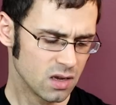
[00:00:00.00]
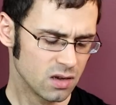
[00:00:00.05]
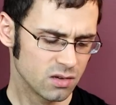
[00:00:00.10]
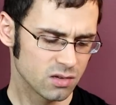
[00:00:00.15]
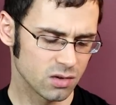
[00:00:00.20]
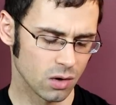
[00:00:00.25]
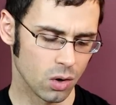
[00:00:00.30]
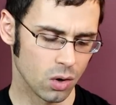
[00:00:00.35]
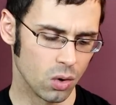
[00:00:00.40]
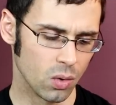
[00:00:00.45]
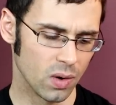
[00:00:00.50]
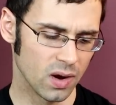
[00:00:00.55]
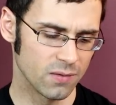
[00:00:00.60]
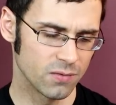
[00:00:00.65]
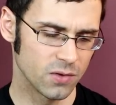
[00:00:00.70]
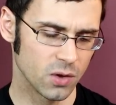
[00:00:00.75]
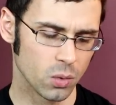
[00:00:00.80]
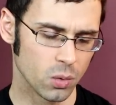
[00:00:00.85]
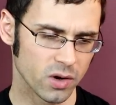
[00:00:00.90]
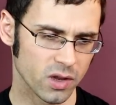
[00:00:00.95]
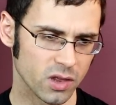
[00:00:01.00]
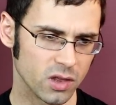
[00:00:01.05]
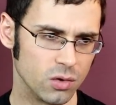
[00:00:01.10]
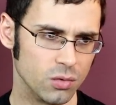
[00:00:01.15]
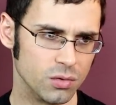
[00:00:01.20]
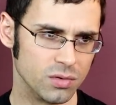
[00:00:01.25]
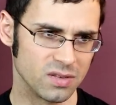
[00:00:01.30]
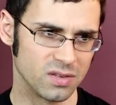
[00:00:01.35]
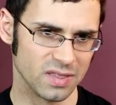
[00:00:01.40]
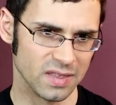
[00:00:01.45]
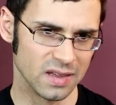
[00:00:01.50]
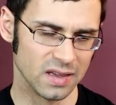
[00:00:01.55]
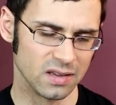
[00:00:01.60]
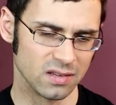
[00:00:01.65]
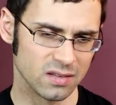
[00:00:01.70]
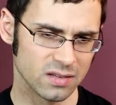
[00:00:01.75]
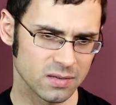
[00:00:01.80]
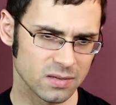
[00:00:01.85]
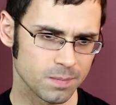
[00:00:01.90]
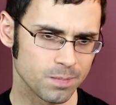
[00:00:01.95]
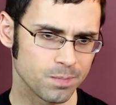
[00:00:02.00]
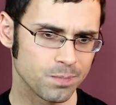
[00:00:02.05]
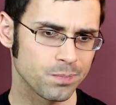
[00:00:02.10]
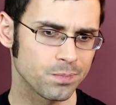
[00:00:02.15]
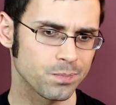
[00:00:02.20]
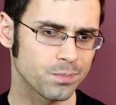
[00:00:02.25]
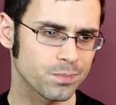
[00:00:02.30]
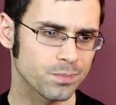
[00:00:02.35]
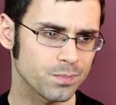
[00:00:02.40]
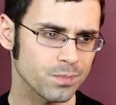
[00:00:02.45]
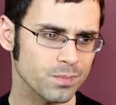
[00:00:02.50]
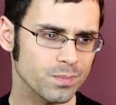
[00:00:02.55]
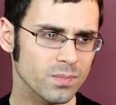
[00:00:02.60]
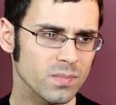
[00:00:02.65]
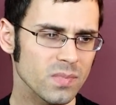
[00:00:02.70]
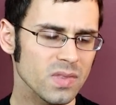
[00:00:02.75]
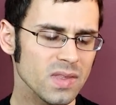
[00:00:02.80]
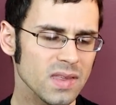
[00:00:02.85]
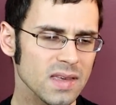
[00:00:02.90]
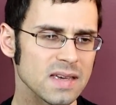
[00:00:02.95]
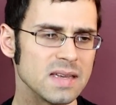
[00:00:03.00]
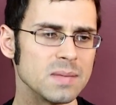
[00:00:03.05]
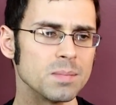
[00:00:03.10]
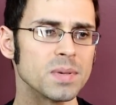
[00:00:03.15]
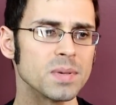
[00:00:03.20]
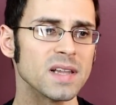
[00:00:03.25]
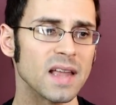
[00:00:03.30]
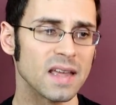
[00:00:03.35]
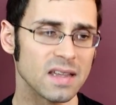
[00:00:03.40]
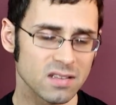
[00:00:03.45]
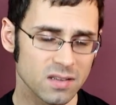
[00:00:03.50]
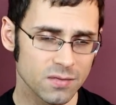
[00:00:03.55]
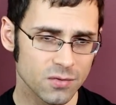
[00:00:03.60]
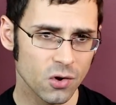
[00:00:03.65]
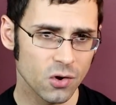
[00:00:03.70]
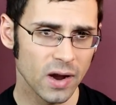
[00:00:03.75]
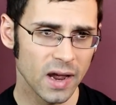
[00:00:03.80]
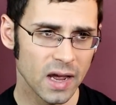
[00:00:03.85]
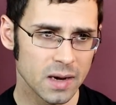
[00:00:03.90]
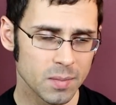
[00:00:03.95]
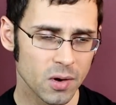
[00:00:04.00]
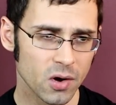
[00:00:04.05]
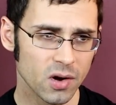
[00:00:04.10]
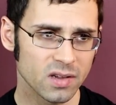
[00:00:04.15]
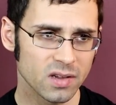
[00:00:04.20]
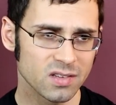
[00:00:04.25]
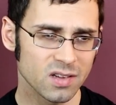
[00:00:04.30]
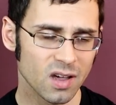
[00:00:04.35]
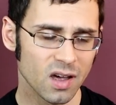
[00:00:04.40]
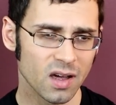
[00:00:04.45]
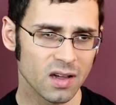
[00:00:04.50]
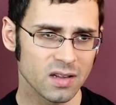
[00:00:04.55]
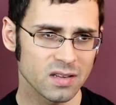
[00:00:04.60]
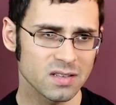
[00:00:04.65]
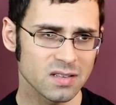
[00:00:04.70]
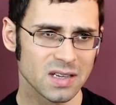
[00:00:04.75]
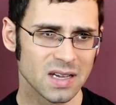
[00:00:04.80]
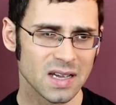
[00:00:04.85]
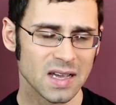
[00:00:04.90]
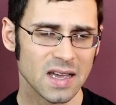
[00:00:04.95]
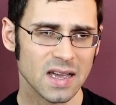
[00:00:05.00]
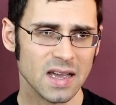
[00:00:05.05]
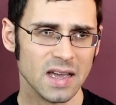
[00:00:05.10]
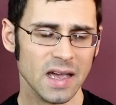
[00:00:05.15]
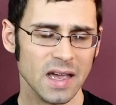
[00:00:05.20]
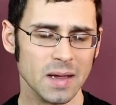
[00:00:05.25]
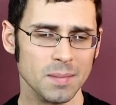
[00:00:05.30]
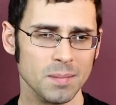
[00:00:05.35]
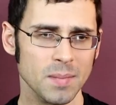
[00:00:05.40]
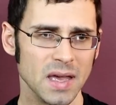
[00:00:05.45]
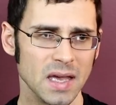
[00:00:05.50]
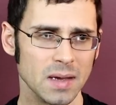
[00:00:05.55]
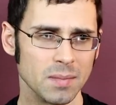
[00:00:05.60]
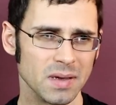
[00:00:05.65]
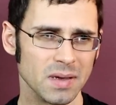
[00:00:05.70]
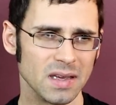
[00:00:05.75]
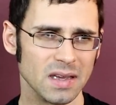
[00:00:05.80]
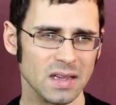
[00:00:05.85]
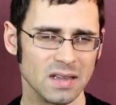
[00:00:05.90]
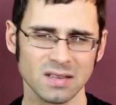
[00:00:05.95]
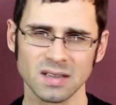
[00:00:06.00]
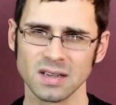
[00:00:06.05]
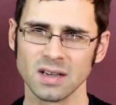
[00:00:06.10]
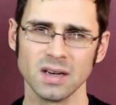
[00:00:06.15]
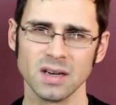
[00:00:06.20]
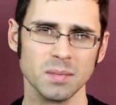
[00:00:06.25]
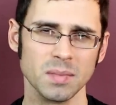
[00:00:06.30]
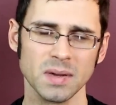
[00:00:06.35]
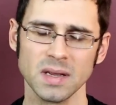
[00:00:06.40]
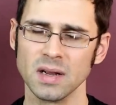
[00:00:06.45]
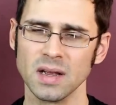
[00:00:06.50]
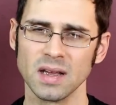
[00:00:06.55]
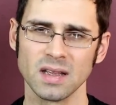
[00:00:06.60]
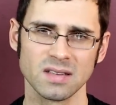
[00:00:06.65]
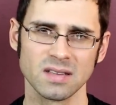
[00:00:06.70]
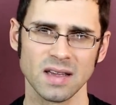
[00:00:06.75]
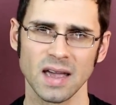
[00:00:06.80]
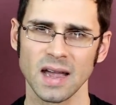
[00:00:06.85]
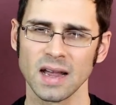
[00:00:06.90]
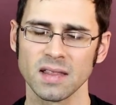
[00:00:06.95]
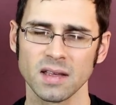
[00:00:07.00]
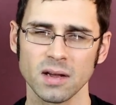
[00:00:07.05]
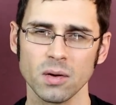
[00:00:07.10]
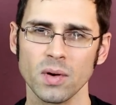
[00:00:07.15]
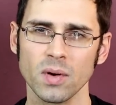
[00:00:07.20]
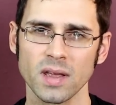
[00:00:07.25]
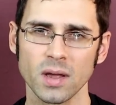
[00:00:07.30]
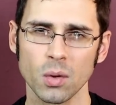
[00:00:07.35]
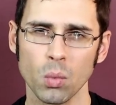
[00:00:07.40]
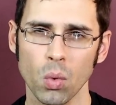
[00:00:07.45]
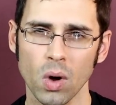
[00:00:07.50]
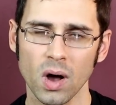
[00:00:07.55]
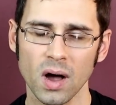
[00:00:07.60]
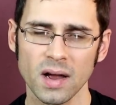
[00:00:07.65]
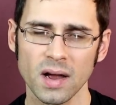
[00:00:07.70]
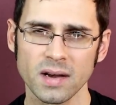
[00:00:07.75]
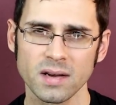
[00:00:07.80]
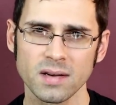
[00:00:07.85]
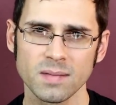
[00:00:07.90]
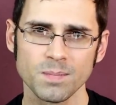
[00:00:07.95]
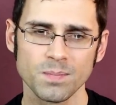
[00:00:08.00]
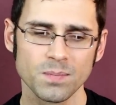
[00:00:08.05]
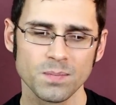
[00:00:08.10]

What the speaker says: So if you were to use this in place of cranberry sauce, it maybe isn't going to be exactly what you want,